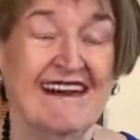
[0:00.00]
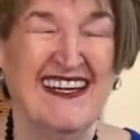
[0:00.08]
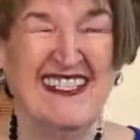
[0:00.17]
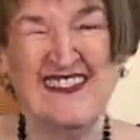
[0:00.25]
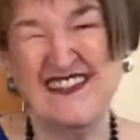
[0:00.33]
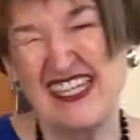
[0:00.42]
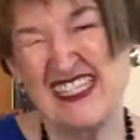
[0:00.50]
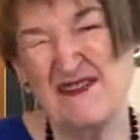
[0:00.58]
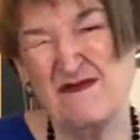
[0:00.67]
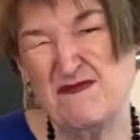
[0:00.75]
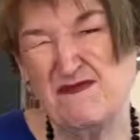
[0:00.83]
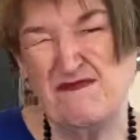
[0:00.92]
I know that's
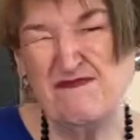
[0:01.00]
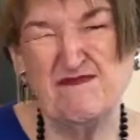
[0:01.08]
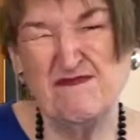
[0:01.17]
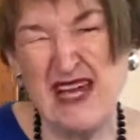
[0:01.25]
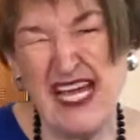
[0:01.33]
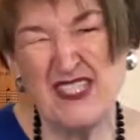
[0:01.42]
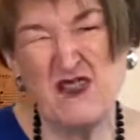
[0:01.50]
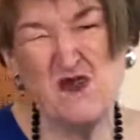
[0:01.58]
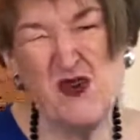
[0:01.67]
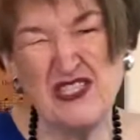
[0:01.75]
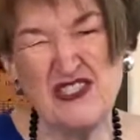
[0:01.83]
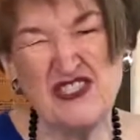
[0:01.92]
a bad
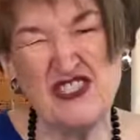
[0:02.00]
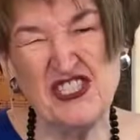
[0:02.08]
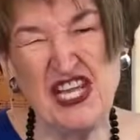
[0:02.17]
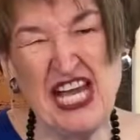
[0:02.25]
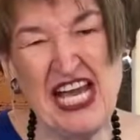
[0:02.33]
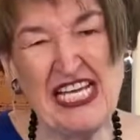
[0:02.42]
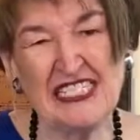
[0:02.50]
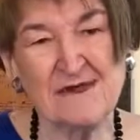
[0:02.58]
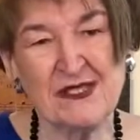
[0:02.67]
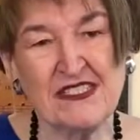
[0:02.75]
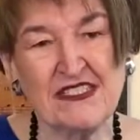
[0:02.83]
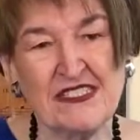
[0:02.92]
question to ask
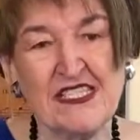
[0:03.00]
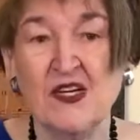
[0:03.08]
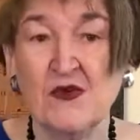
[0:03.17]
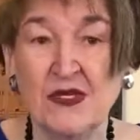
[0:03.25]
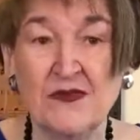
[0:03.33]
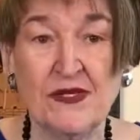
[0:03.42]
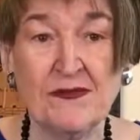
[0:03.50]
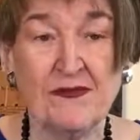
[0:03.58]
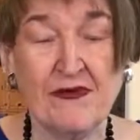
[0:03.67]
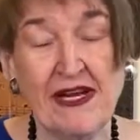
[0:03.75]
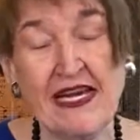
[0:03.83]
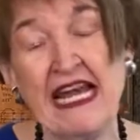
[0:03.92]
because when we
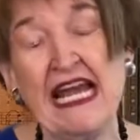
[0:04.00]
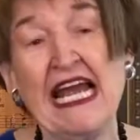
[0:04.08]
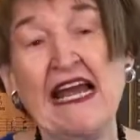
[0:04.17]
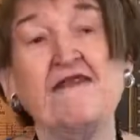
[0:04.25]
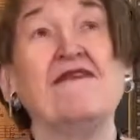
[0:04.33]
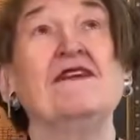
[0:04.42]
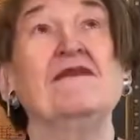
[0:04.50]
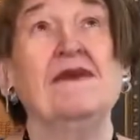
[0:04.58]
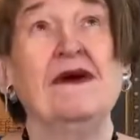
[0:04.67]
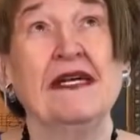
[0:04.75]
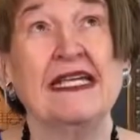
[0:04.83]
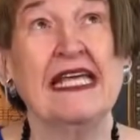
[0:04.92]
pray,
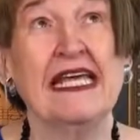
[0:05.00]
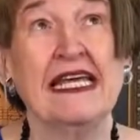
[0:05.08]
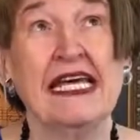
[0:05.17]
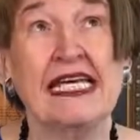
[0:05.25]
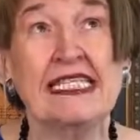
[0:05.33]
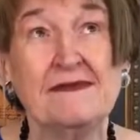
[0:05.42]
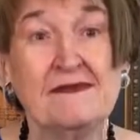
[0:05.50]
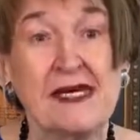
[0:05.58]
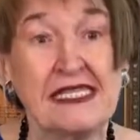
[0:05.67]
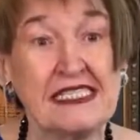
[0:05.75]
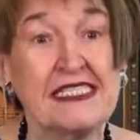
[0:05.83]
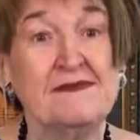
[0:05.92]
everybody
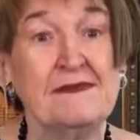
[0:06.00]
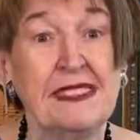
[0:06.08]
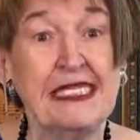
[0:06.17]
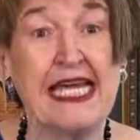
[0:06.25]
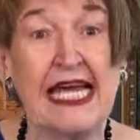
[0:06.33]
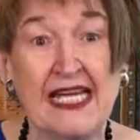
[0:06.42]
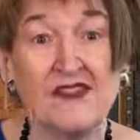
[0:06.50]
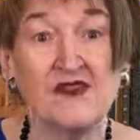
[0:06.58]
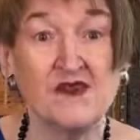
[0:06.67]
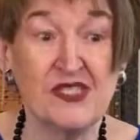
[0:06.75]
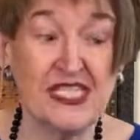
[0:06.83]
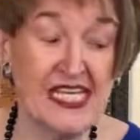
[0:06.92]
expects to be
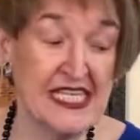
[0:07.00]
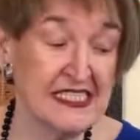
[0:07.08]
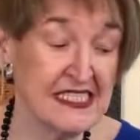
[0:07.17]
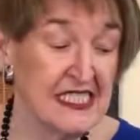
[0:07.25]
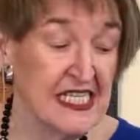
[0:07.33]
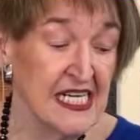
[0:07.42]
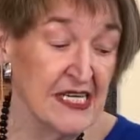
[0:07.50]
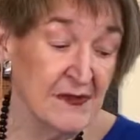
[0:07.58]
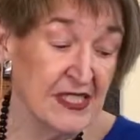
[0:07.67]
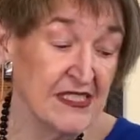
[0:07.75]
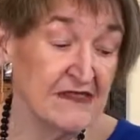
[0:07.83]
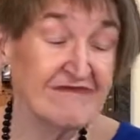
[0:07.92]
answered yes.
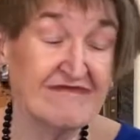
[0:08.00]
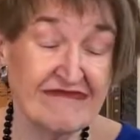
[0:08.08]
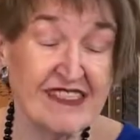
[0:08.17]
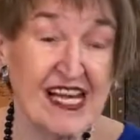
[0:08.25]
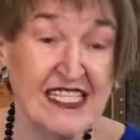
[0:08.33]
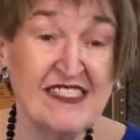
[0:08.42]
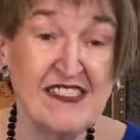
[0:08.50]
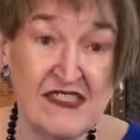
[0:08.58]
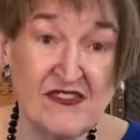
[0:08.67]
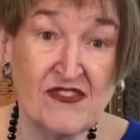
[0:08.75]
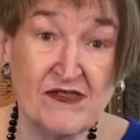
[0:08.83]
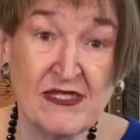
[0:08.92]
But God
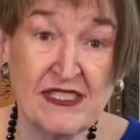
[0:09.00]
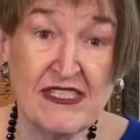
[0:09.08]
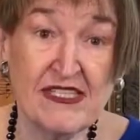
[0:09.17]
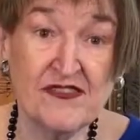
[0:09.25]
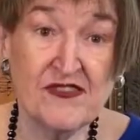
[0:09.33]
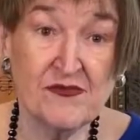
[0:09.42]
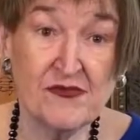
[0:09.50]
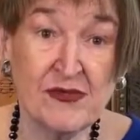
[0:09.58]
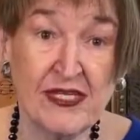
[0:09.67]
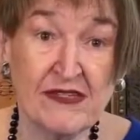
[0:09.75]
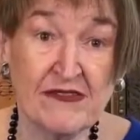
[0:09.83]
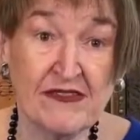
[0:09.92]
does always answer
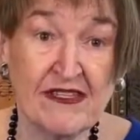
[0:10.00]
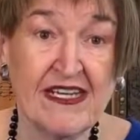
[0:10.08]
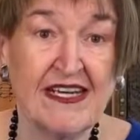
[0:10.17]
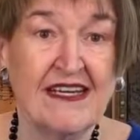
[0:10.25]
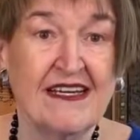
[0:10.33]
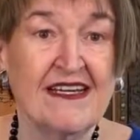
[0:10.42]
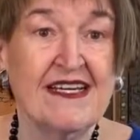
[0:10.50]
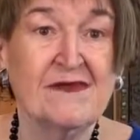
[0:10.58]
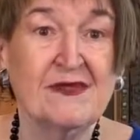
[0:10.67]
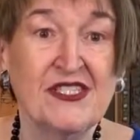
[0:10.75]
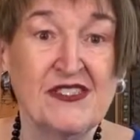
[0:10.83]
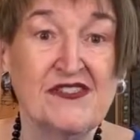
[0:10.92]
prayer.
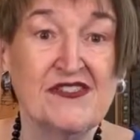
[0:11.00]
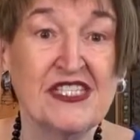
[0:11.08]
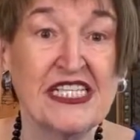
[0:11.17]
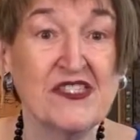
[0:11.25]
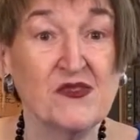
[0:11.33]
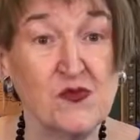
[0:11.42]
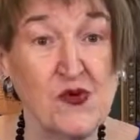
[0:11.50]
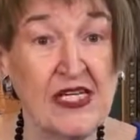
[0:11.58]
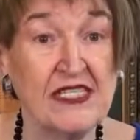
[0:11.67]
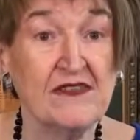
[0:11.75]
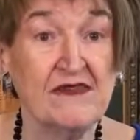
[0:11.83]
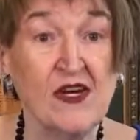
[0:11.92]
Usually it's
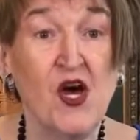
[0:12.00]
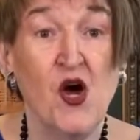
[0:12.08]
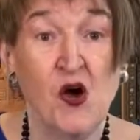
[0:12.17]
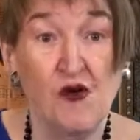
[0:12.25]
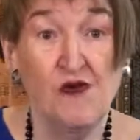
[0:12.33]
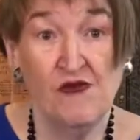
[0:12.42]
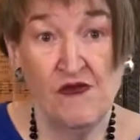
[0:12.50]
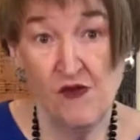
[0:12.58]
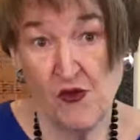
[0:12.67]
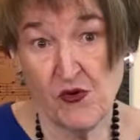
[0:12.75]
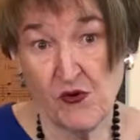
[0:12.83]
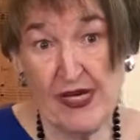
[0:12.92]
one of
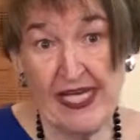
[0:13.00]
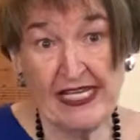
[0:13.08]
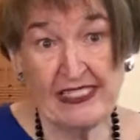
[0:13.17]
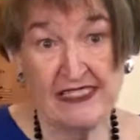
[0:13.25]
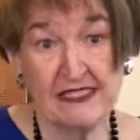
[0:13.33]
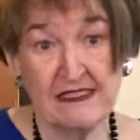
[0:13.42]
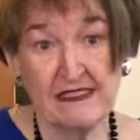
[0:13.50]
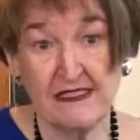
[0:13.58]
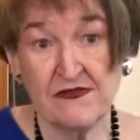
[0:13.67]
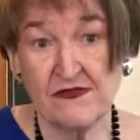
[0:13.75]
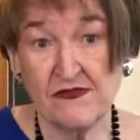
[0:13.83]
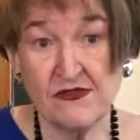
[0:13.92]
four ways.
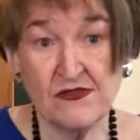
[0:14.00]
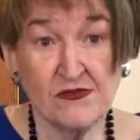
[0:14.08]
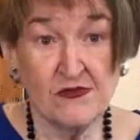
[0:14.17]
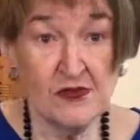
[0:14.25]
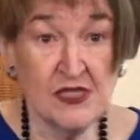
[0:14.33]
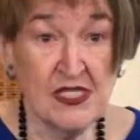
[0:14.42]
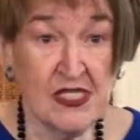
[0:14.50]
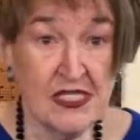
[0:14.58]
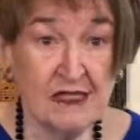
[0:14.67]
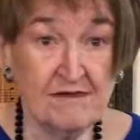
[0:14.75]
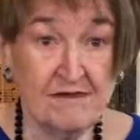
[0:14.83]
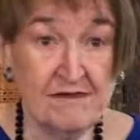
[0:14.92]
First
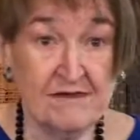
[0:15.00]
time